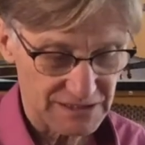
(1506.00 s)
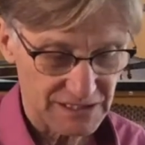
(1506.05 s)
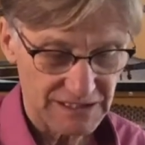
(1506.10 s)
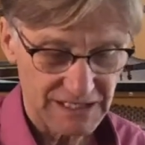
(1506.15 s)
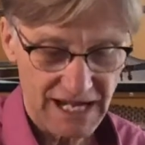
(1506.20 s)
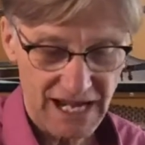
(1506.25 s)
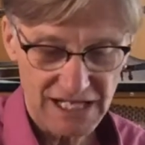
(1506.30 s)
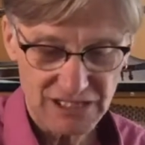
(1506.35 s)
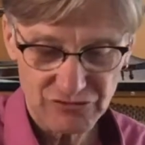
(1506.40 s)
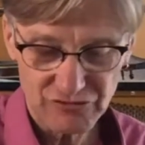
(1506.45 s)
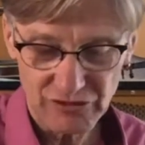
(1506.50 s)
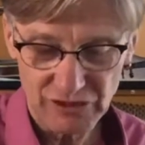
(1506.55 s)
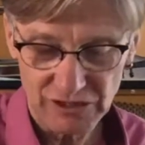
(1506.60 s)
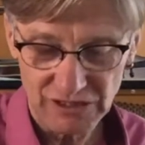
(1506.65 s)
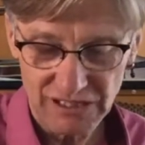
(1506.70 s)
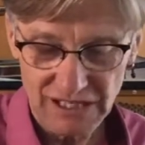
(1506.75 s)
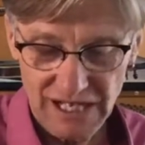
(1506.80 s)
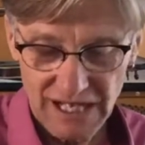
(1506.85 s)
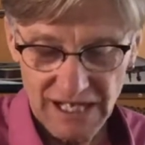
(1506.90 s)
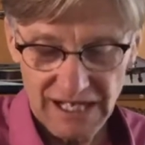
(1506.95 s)
in Nashville
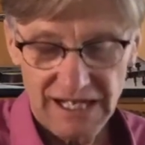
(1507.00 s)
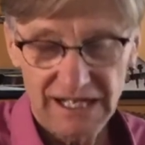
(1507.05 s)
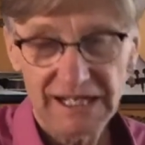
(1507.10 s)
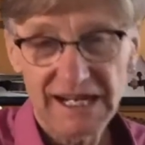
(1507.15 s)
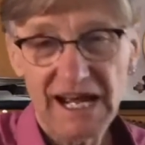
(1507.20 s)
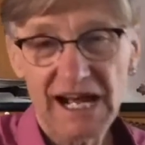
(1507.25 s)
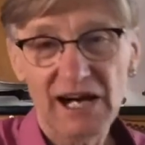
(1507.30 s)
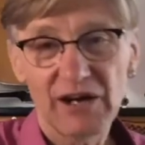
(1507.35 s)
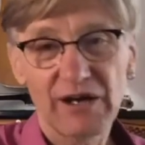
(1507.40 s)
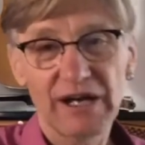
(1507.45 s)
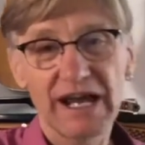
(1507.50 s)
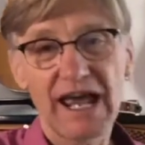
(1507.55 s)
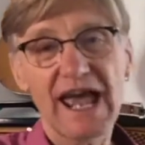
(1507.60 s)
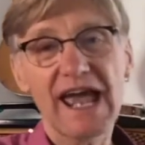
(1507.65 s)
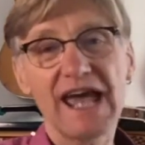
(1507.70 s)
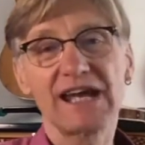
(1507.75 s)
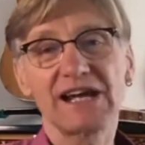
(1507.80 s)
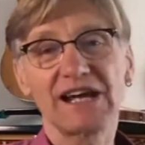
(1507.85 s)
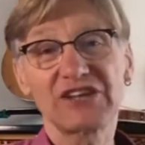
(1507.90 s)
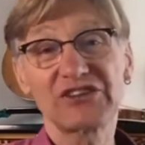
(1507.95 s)
now,
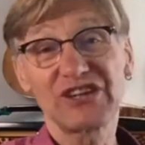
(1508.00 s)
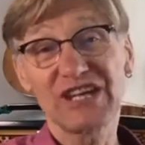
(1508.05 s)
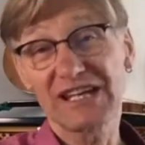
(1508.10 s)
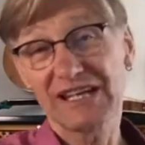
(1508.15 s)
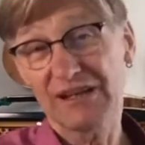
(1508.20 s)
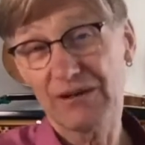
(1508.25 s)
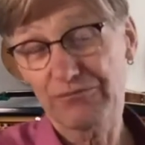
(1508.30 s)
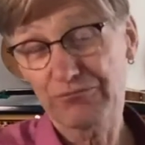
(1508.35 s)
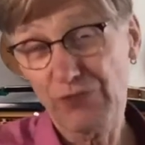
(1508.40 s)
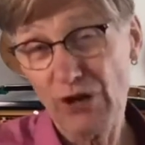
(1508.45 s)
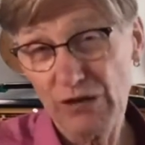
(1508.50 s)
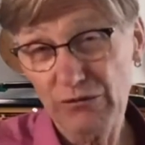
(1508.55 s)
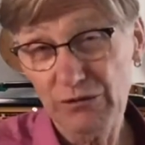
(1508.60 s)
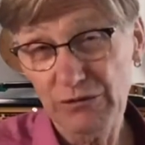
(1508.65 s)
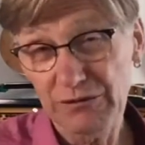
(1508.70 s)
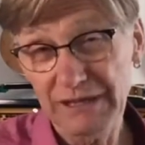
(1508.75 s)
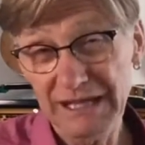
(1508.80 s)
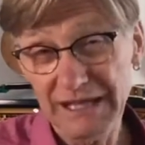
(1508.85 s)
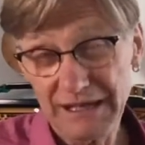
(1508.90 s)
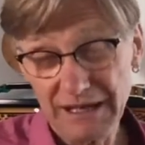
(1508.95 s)
and I think
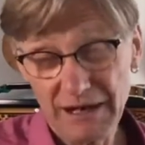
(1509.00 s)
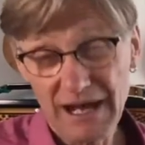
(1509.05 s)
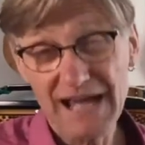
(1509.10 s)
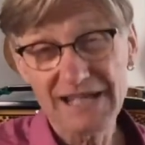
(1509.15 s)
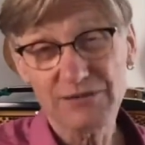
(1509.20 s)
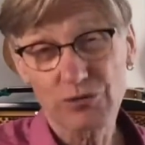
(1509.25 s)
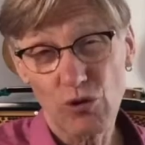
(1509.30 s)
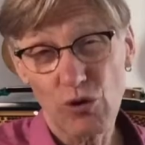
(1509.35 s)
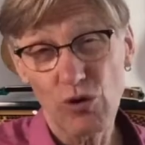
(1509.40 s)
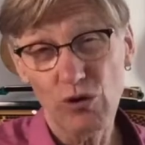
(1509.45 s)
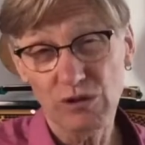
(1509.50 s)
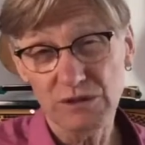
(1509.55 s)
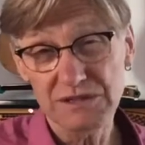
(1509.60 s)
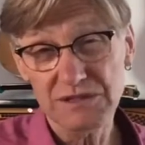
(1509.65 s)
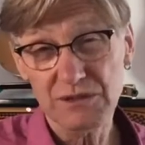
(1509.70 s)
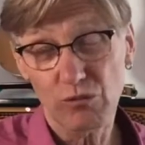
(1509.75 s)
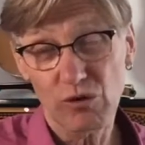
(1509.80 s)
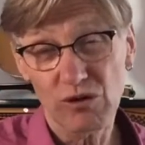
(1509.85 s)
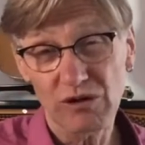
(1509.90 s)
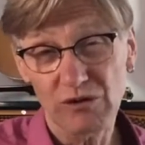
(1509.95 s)
probably holds
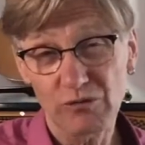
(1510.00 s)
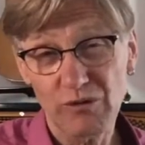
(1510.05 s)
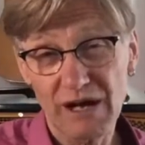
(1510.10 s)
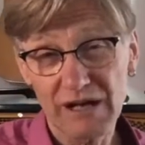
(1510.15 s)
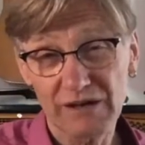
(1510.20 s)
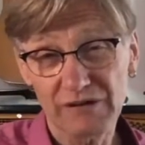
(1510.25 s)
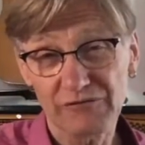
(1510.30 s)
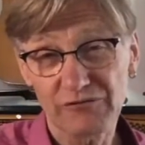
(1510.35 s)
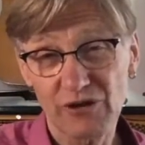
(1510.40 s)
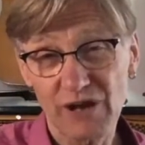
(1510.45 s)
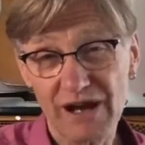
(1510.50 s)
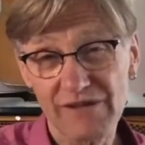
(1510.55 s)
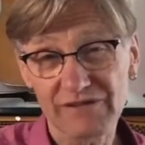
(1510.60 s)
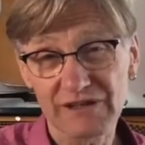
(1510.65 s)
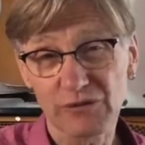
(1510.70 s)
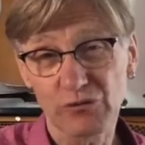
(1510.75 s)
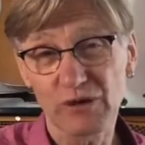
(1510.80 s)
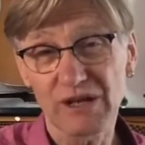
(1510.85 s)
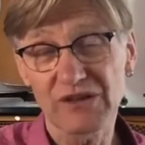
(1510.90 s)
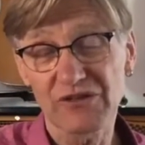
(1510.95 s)
the world record for
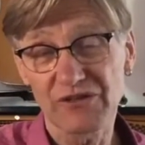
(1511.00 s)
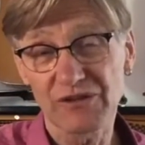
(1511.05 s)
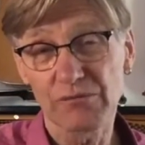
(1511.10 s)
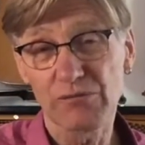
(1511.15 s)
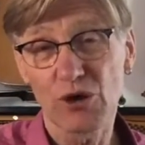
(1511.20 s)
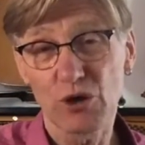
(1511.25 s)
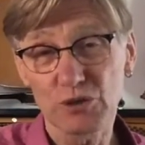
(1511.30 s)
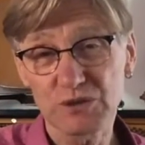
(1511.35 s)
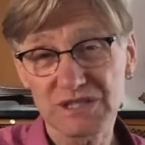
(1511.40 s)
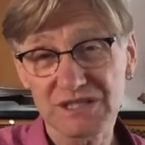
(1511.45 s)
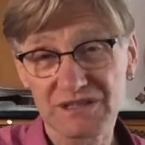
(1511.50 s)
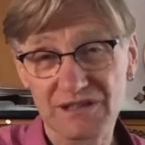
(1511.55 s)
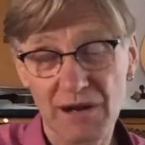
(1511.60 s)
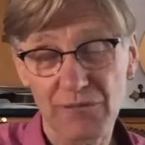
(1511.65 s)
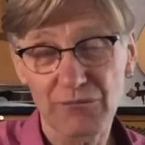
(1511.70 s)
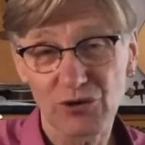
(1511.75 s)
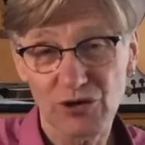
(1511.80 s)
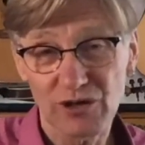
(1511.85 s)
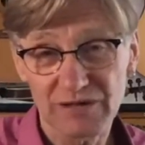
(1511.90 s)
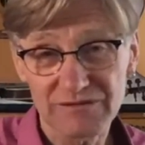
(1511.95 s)
having written the most
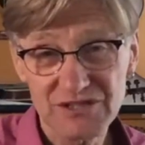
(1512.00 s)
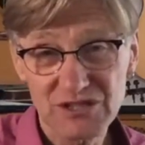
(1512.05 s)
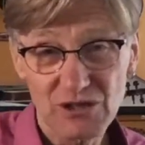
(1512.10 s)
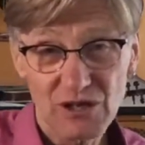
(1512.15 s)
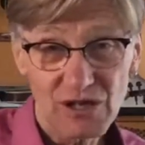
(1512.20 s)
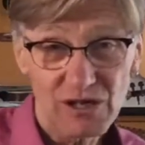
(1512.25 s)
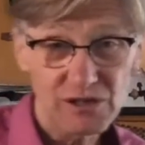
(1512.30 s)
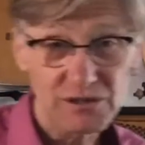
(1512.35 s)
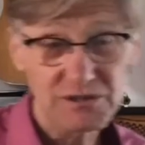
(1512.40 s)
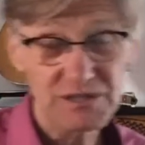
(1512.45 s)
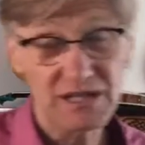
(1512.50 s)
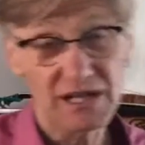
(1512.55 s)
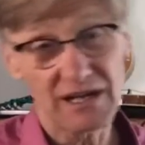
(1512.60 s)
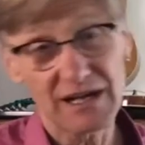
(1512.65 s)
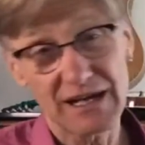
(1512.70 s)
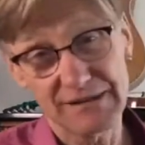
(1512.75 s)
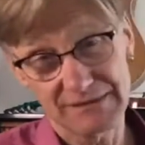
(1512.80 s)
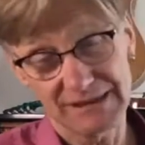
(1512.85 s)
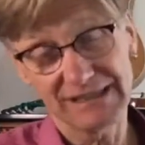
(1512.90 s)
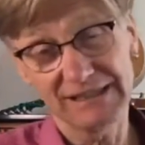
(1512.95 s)
number of songs.
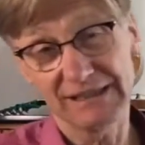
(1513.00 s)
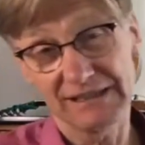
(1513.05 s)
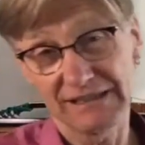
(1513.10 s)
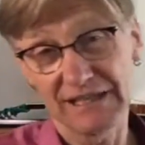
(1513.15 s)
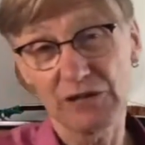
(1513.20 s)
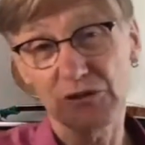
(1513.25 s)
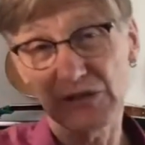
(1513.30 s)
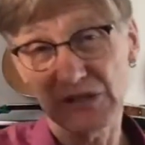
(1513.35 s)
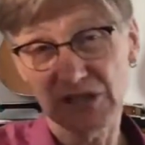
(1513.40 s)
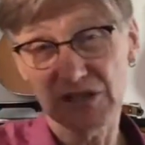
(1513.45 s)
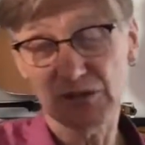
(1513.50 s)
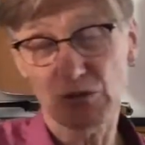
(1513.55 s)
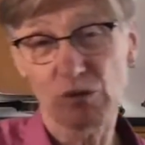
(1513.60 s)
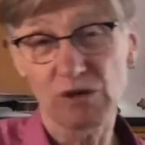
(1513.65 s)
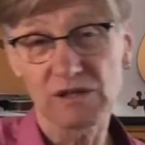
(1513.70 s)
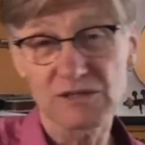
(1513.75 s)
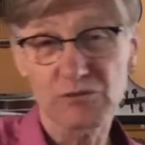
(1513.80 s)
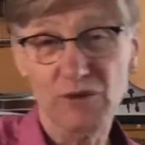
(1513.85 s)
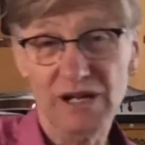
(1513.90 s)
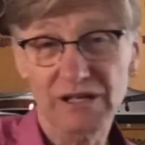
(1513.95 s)
Literally the
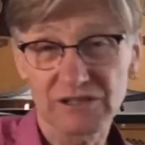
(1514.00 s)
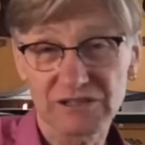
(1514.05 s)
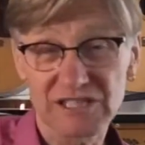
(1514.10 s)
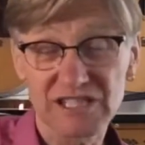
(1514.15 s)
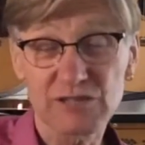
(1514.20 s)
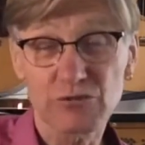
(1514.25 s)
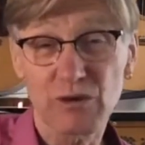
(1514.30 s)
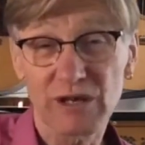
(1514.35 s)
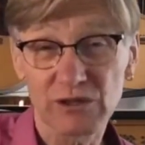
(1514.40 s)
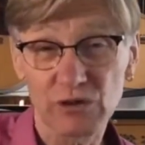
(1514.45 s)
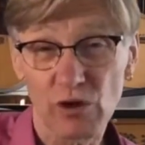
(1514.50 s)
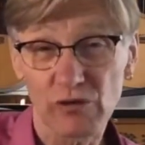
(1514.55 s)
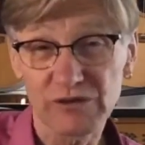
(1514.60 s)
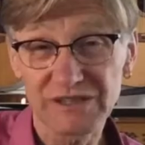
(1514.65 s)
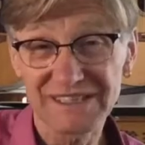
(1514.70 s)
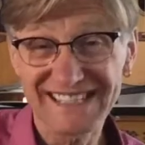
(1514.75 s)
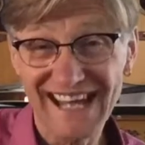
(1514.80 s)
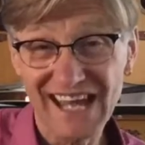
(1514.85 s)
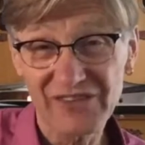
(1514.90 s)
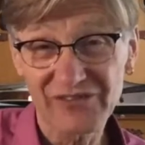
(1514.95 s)
world's record. She's written over
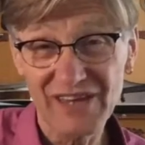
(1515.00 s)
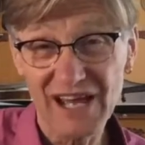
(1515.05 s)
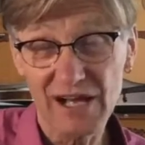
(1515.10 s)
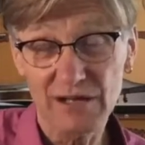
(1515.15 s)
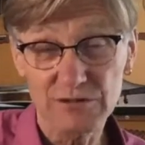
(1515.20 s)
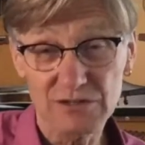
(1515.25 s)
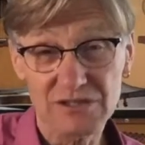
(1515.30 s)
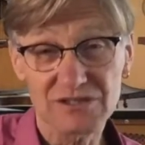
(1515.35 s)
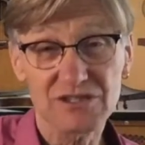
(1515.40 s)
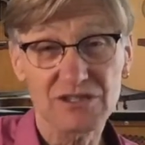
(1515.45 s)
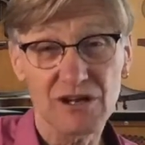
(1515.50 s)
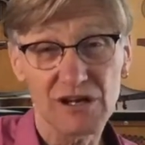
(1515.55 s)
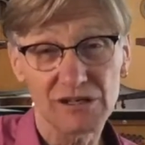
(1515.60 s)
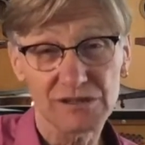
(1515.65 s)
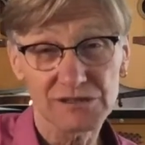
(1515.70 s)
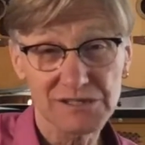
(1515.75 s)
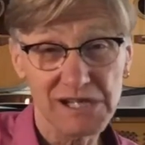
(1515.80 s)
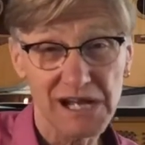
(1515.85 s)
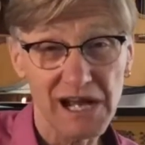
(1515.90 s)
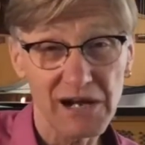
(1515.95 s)
10,000
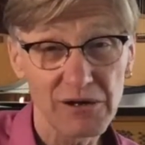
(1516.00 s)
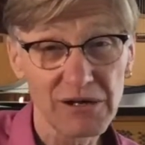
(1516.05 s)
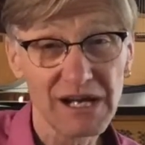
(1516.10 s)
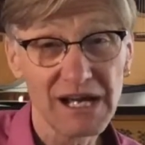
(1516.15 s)
songs now,